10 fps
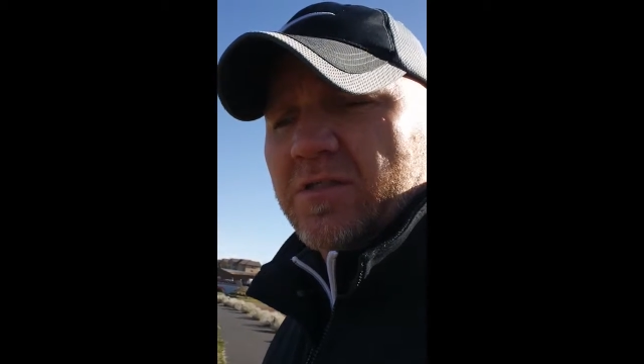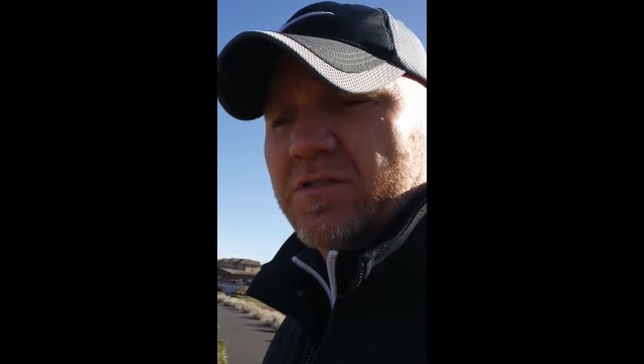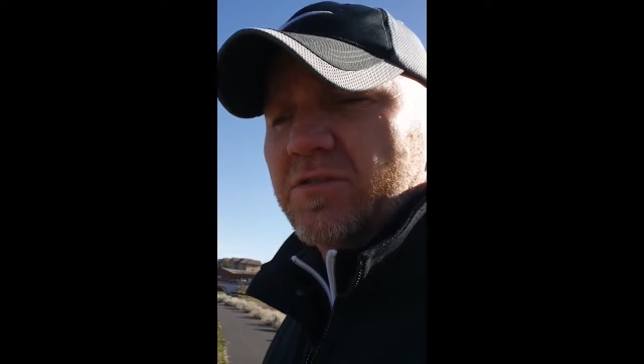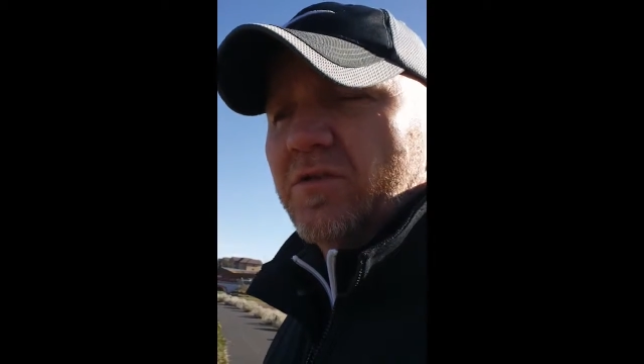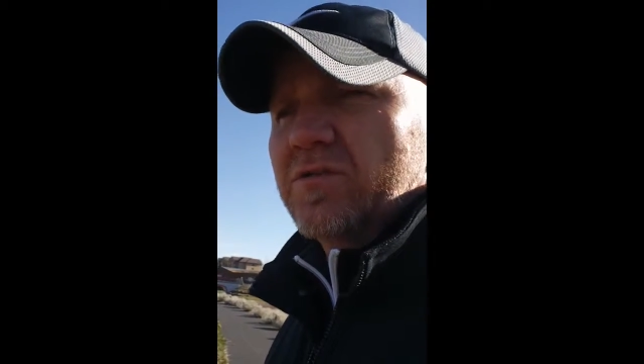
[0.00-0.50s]
And
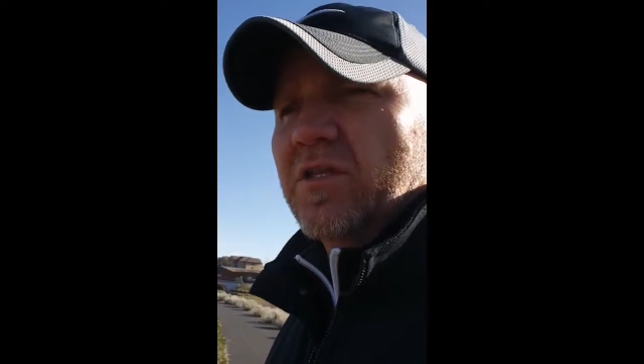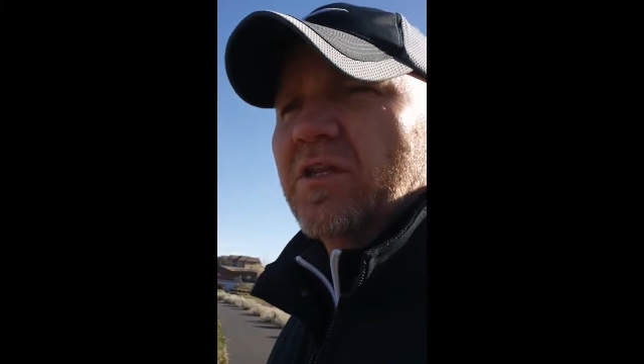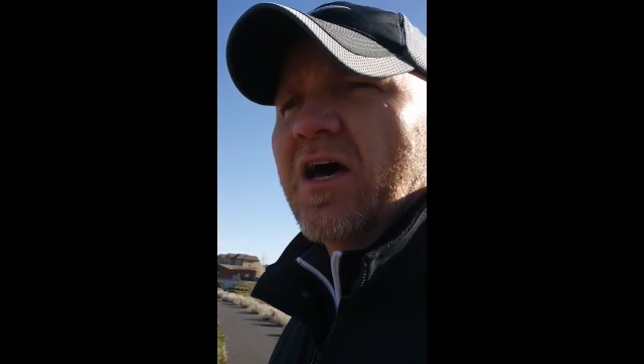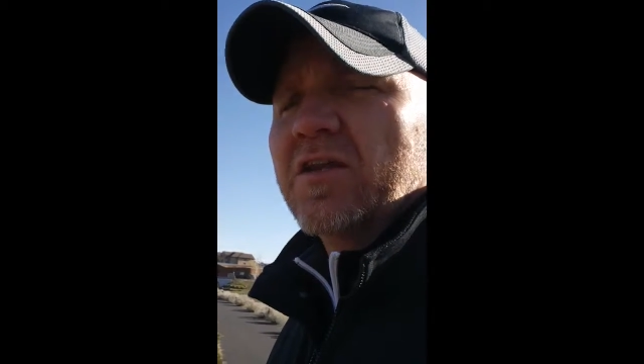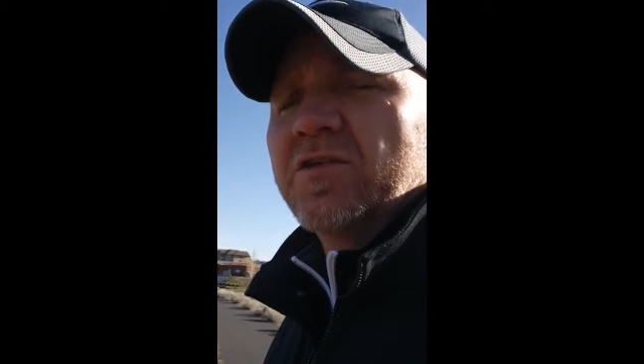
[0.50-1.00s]
so there's a
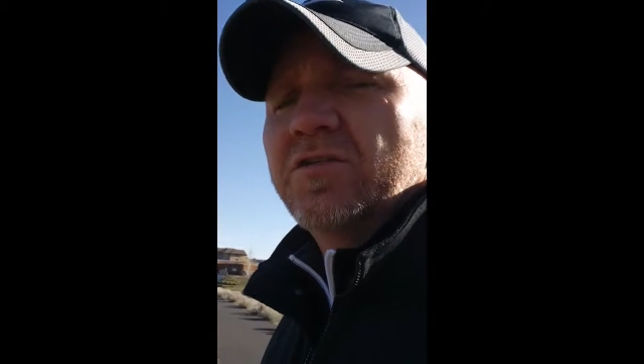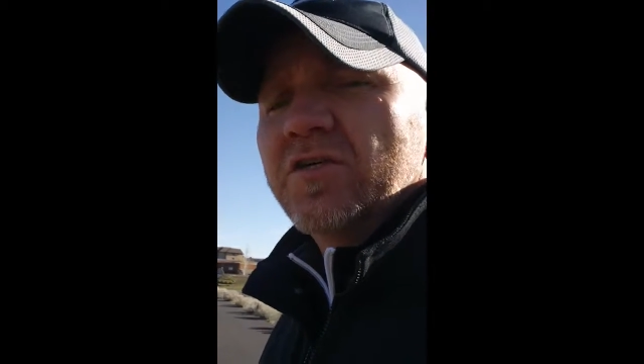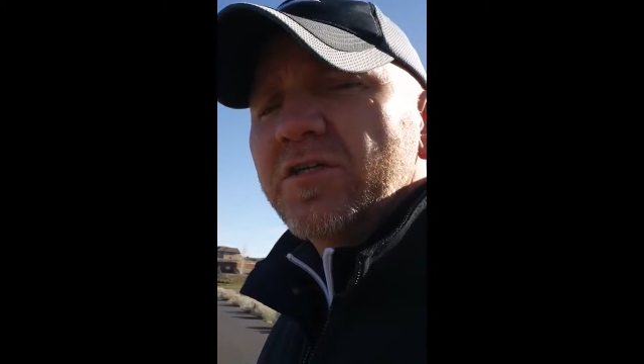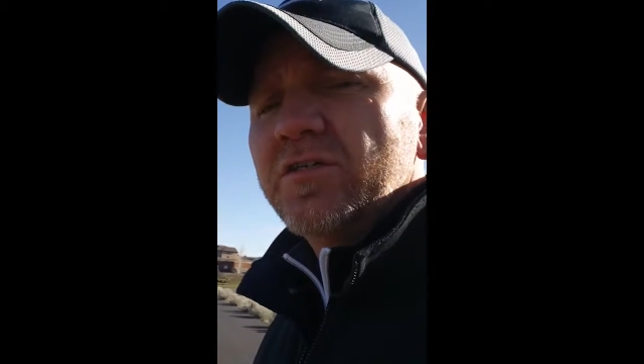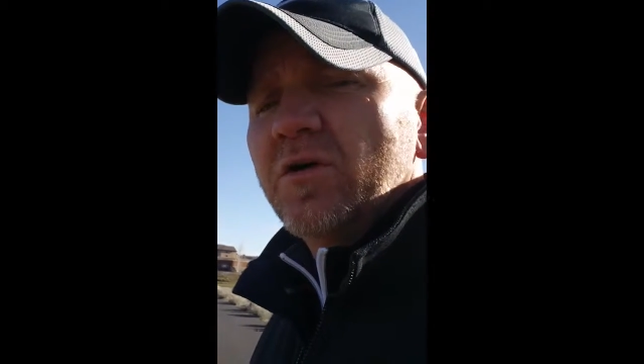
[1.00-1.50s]
lot of
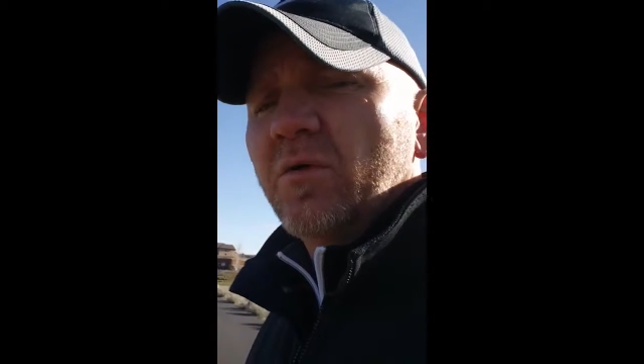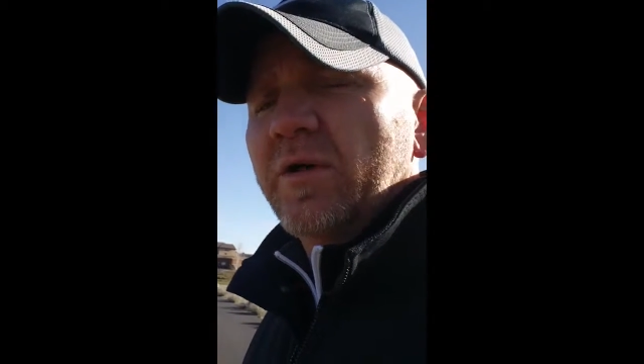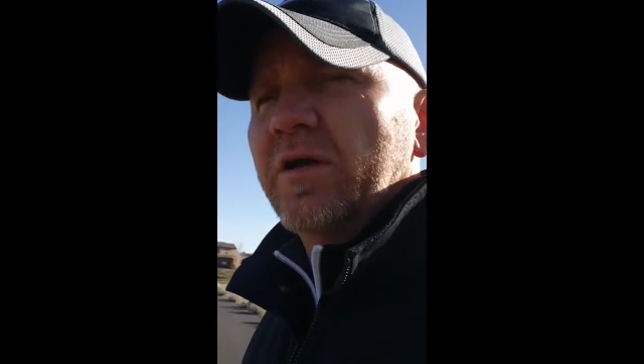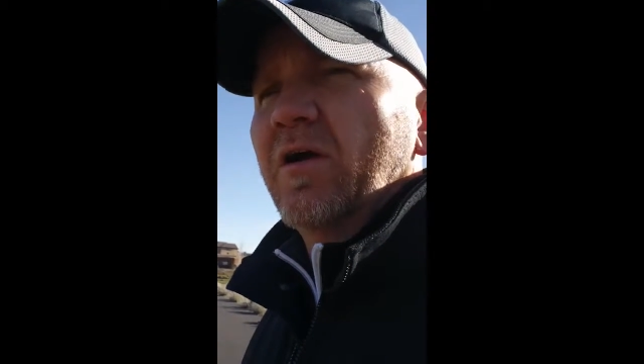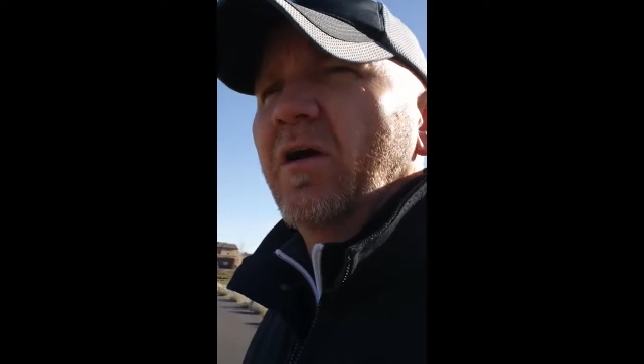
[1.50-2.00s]
good
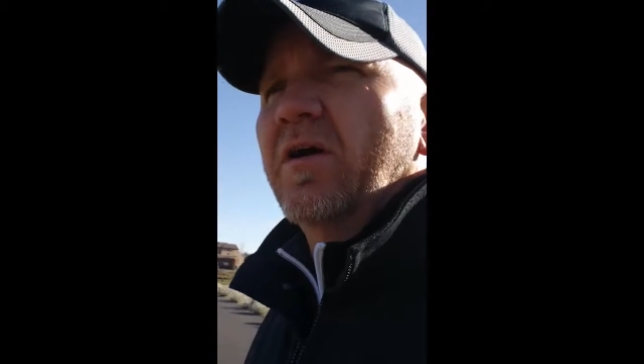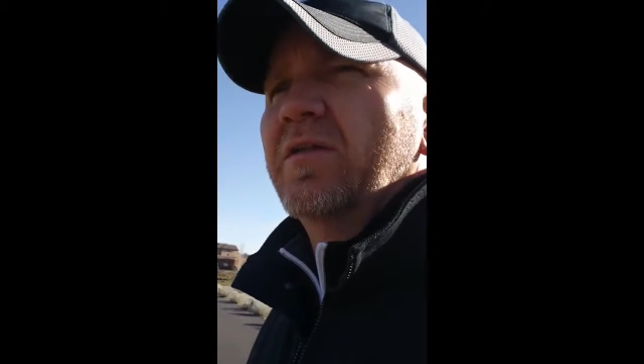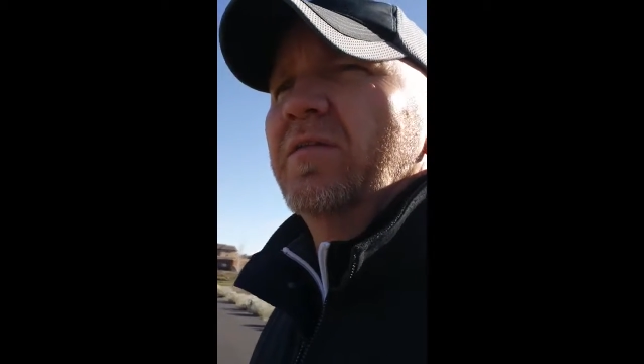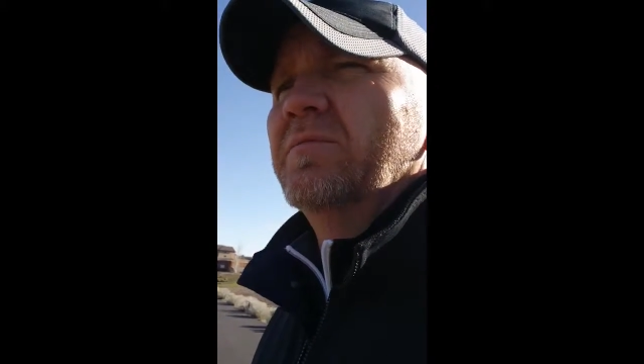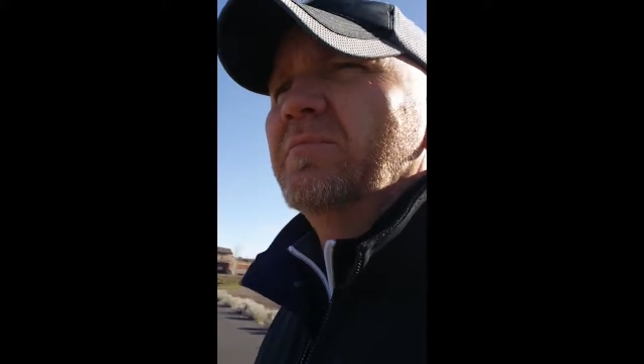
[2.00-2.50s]
going on
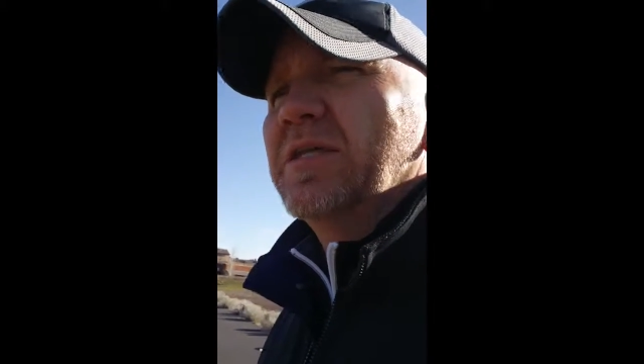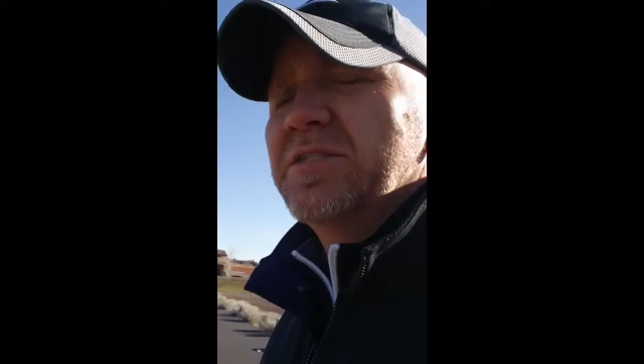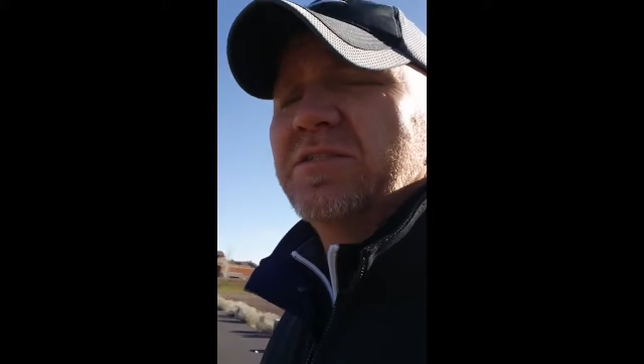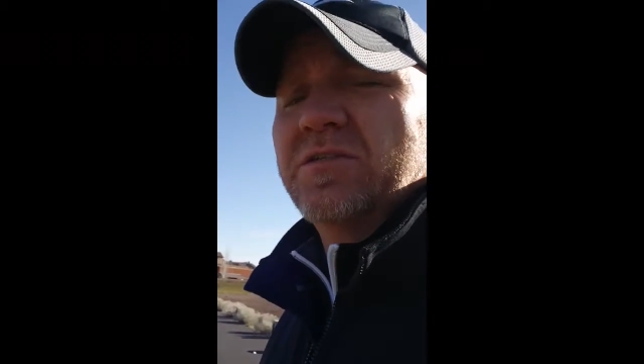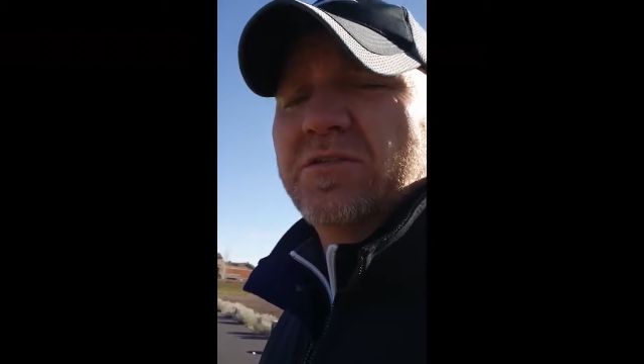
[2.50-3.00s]
in the
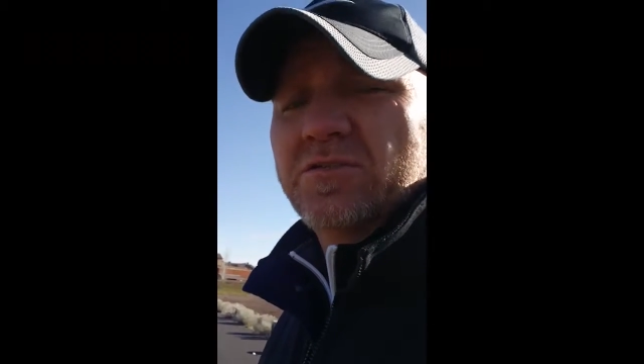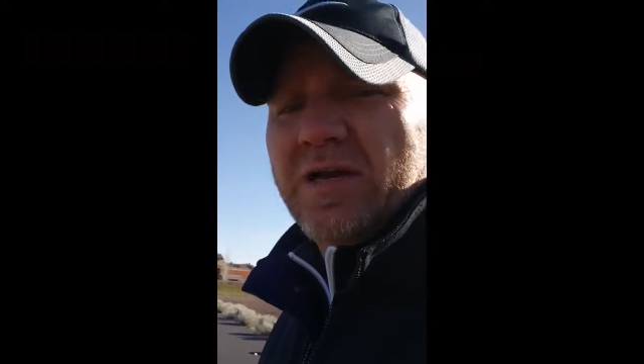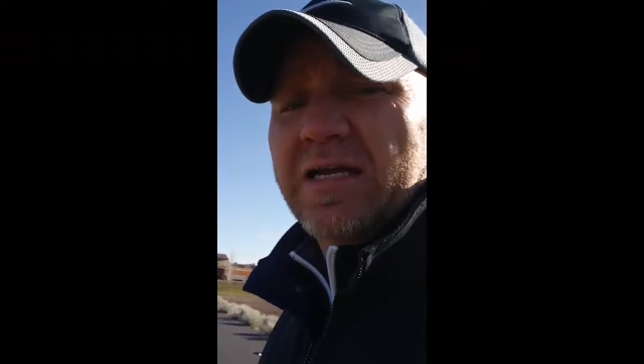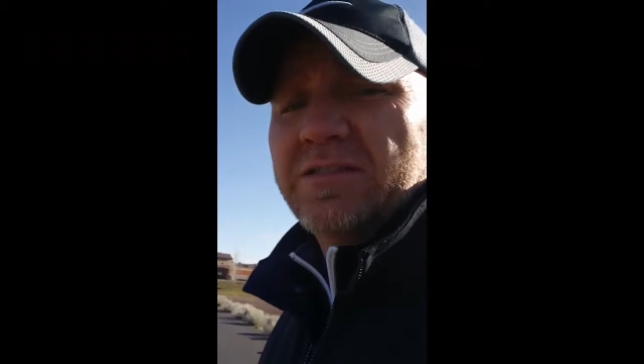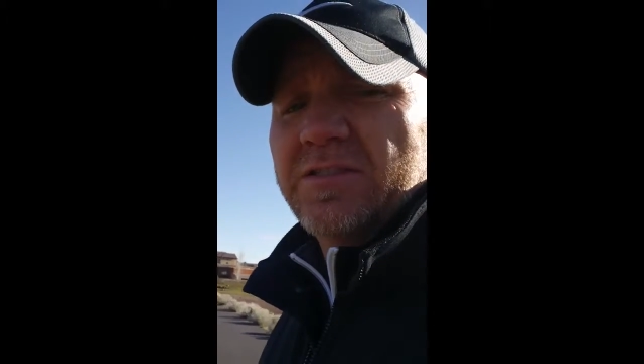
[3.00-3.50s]
midst of the
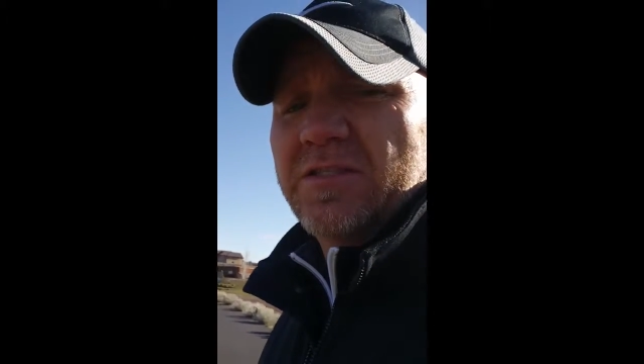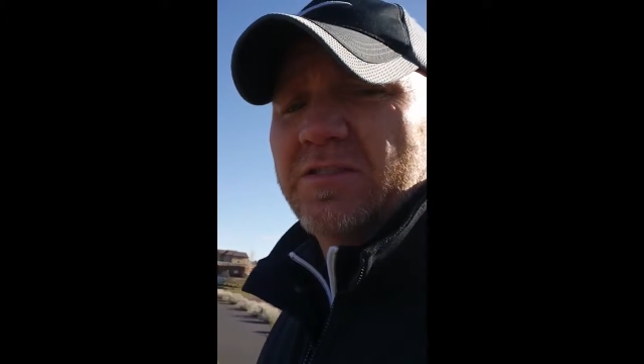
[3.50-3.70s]
tragedy